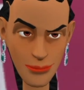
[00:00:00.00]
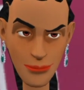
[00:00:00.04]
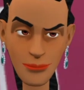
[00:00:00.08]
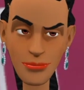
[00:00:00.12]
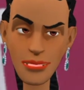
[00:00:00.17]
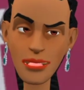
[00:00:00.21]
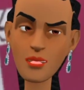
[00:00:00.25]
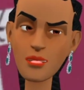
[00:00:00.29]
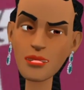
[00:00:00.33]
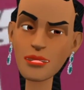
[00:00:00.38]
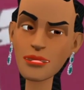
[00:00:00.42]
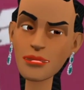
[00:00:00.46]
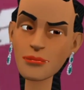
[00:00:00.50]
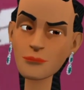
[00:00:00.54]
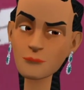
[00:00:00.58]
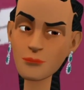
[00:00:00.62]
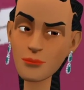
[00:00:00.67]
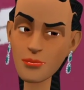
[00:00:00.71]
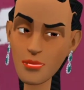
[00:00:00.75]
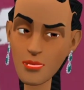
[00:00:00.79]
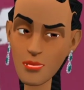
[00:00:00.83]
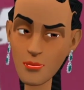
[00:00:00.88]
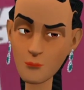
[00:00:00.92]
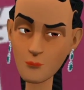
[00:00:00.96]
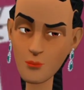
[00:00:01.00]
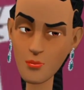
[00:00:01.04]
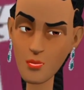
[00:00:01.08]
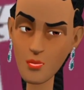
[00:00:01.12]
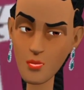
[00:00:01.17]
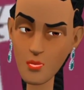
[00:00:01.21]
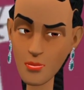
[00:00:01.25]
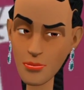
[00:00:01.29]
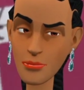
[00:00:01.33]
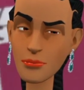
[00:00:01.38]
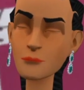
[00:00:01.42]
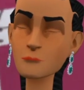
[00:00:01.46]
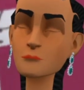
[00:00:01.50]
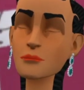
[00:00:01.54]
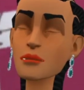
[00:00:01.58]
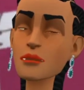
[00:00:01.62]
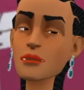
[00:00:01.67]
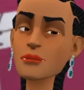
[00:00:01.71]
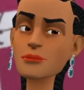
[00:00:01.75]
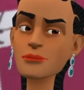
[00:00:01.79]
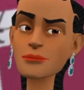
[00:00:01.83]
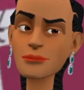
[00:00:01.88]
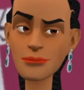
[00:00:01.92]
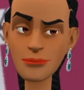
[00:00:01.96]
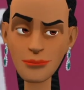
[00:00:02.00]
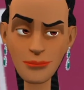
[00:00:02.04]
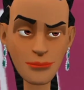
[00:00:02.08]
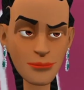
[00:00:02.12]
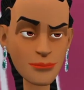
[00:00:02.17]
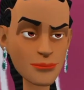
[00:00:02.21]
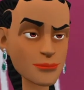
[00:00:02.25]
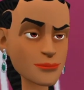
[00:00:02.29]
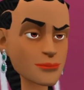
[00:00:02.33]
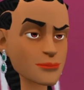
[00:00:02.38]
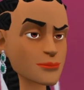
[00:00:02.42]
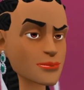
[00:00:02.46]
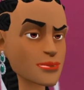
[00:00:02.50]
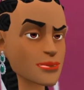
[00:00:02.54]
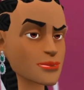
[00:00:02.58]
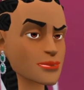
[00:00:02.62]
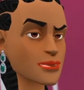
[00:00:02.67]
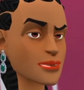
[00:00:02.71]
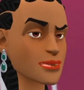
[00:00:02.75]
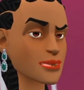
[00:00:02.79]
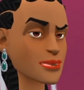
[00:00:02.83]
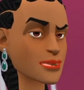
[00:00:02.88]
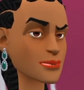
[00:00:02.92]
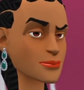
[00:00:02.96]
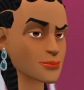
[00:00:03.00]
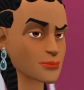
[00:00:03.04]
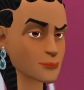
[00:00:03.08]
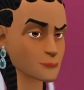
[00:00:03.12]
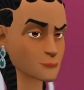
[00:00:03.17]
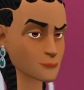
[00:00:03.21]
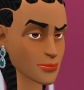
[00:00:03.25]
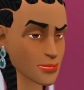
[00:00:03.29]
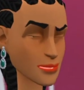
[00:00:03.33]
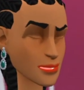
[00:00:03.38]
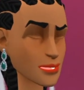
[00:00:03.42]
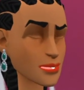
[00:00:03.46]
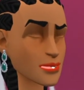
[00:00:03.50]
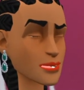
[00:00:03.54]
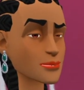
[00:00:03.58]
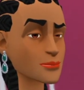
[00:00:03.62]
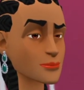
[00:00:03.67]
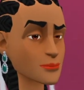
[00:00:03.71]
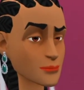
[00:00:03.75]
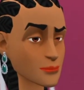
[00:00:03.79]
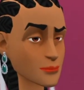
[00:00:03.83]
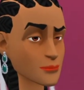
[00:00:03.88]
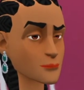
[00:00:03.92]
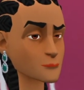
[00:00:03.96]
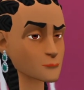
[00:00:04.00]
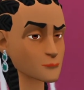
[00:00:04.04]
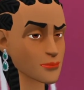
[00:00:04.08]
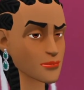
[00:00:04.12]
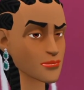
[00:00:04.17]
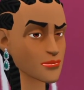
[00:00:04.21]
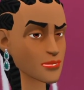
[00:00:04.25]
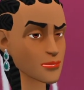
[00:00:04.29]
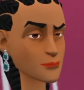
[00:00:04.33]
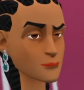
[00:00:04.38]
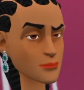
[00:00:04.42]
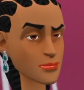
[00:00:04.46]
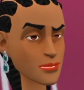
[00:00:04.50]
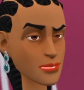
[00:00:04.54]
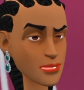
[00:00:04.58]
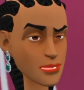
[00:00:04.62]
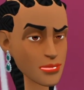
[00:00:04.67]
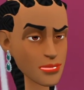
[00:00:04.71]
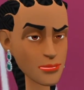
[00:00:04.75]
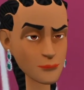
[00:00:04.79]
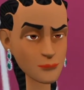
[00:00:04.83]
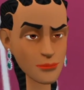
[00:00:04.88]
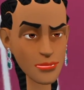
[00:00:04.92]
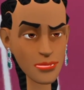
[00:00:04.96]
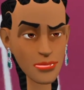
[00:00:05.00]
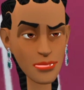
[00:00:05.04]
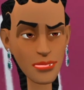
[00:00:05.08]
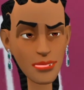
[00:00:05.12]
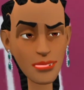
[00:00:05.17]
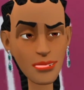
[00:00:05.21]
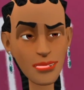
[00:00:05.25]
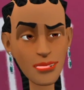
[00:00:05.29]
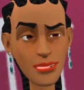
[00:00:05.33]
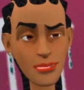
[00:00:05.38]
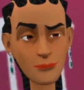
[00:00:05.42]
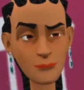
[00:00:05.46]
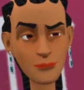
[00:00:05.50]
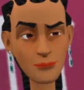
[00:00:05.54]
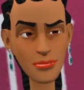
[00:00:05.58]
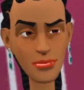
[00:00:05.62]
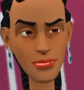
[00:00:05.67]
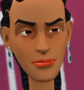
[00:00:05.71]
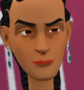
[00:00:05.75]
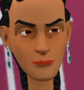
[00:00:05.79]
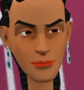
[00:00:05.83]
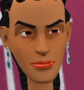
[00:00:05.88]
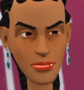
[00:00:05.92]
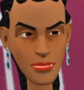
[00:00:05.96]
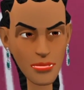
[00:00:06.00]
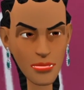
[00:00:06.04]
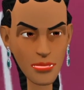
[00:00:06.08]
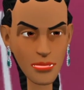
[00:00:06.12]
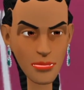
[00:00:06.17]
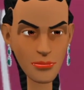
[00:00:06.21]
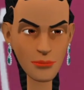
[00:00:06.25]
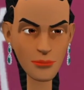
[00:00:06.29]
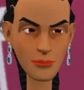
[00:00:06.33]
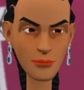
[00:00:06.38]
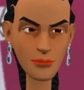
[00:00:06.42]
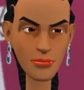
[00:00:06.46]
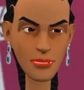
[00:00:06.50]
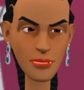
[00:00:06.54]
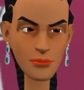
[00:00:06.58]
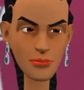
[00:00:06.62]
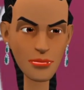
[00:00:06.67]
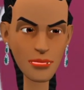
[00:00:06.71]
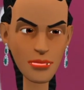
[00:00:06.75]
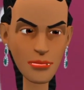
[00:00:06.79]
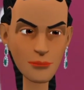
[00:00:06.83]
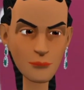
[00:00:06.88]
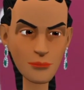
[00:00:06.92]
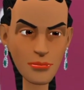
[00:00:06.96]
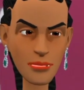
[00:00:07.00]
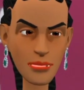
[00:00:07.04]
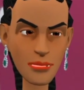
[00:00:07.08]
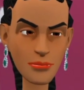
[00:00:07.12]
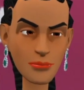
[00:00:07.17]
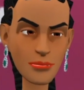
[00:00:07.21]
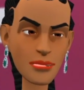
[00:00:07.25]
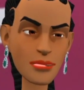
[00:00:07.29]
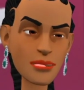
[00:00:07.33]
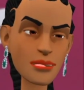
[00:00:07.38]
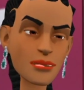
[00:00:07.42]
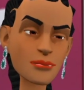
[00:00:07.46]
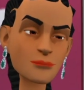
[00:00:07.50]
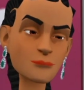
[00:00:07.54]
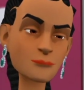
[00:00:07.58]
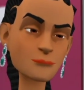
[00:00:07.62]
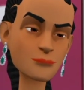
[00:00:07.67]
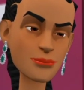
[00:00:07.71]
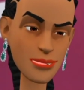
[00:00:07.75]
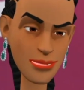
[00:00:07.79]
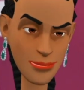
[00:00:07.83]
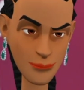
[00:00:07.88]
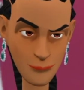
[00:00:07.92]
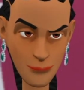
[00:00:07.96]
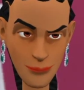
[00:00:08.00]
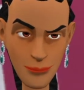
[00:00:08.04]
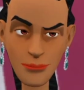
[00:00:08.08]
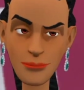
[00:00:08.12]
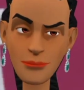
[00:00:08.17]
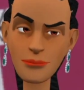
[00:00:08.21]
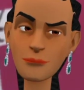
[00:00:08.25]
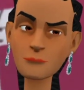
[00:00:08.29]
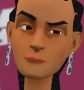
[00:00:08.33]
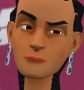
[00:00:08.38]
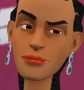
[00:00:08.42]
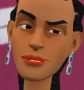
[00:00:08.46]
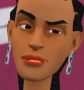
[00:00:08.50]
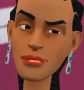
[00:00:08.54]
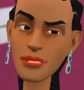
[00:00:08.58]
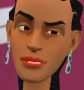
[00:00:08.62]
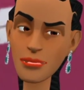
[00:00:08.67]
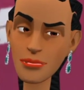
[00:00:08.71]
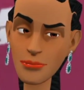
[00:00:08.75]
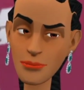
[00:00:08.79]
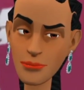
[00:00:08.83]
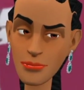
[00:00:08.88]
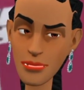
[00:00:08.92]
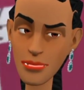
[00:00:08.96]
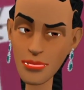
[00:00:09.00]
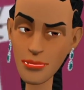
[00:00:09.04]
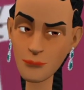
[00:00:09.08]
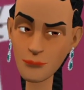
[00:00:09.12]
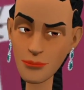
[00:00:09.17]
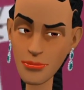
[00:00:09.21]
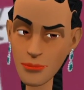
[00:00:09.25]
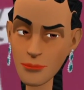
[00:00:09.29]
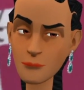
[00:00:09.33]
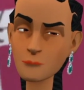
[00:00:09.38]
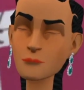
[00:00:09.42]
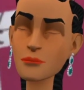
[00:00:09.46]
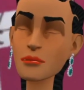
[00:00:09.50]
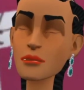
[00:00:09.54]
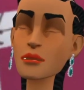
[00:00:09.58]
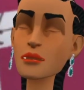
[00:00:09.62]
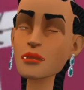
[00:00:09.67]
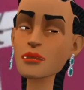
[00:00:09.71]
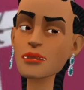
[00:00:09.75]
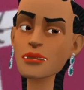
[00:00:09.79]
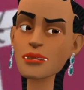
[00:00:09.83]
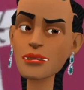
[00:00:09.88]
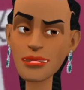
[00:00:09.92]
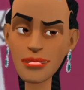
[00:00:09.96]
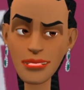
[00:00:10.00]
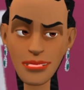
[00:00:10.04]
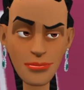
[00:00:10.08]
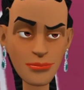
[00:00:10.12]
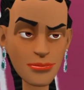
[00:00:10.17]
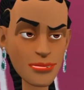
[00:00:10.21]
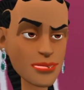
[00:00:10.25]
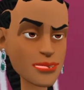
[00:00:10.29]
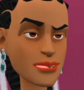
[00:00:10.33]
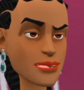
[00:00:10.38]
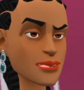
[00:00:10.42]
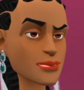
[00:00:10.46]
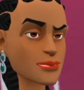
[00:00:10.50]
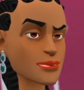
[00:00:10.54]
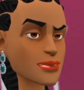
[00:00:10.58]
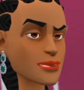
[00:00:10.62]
Oh, that must be Richard, the gym instructor. You know, since when my husband went to the UK, just to keep myself busy, I registered at a local gym.